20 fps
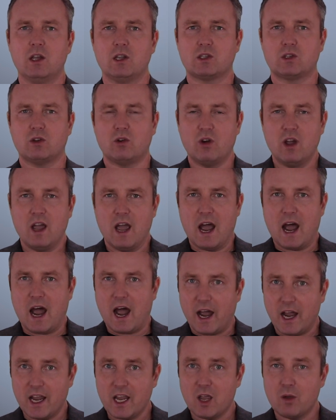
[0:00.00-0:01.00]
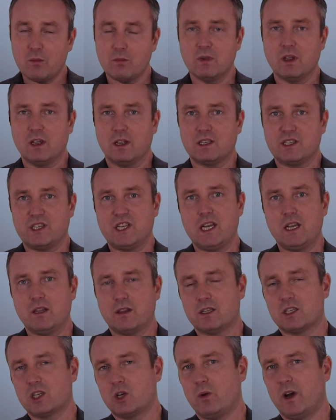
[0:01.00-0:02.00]
So I am seeing
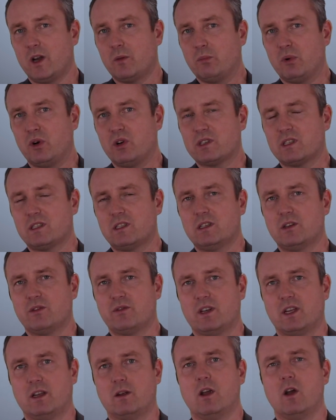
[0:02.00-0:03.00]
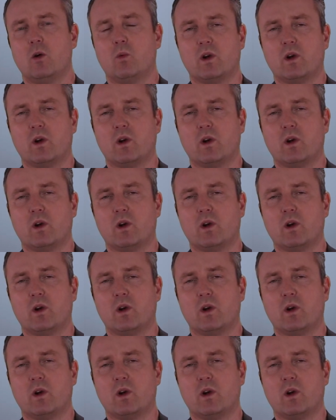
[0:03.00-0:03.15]
this quite positively.